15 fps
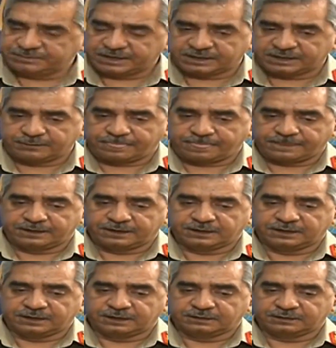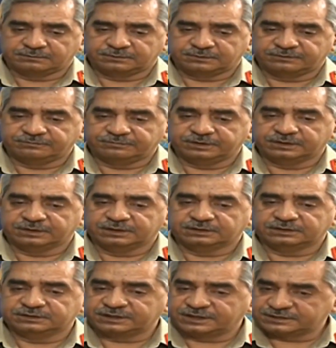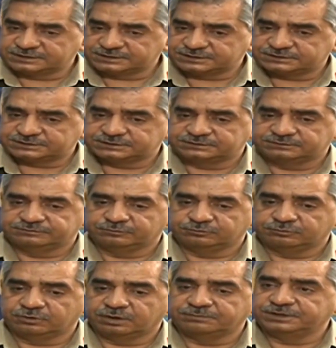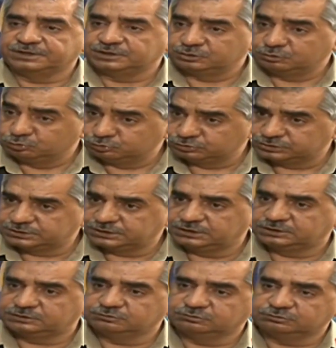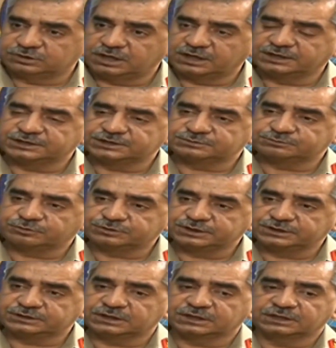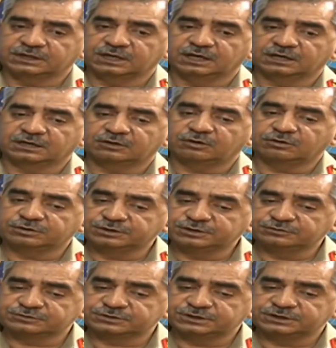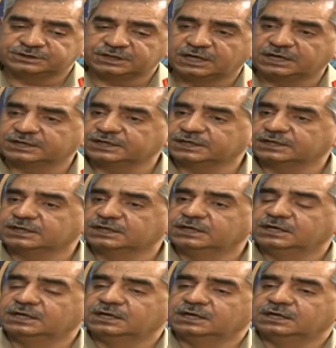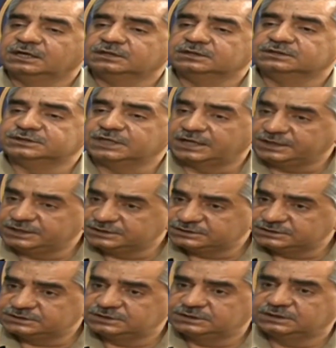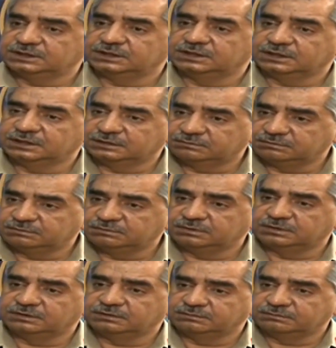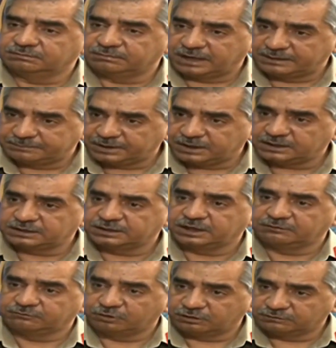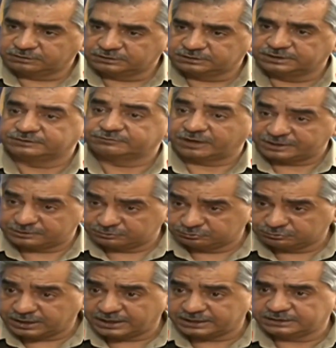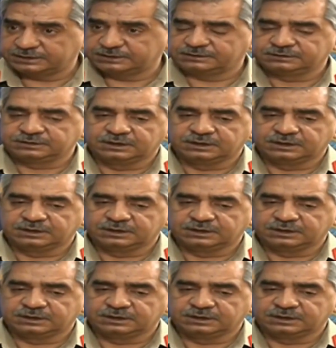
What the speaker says: CPEC, there have been the terrorists who are being used to target this project are continuously targeting the Chinese manpower involved. They try to do that.